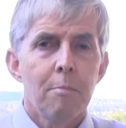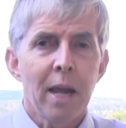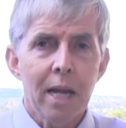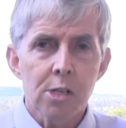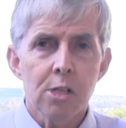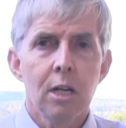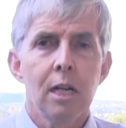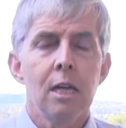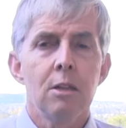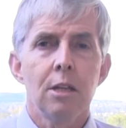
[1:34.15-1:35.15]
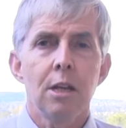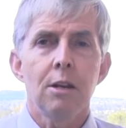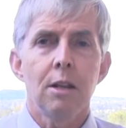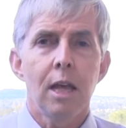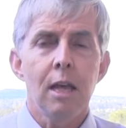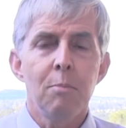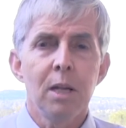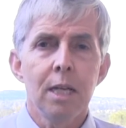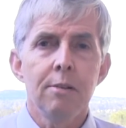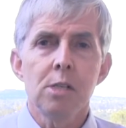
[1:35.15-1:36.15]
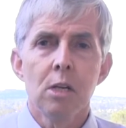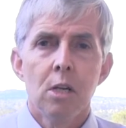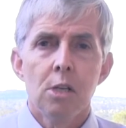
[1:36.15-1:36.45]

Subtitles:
passionately that he believes